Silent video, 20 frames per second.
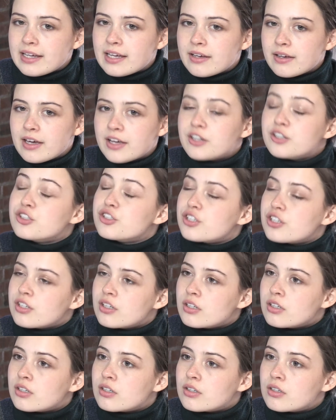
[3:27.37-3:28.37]

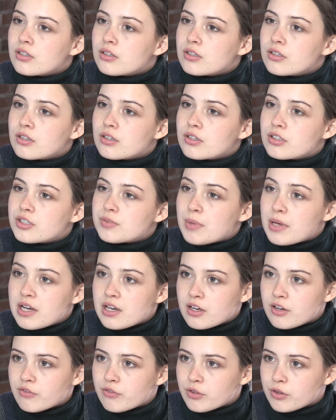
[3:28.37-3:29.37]
energy
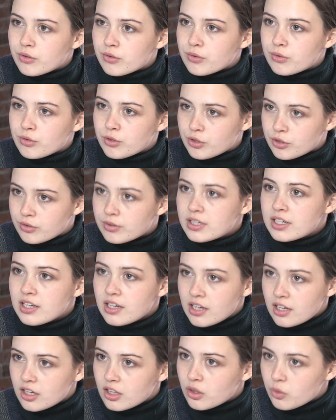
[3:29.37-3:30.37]
spending for your
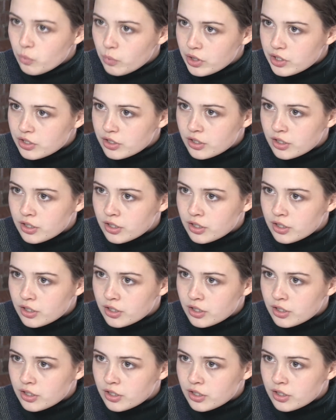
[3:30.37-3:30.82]
heating in the winter.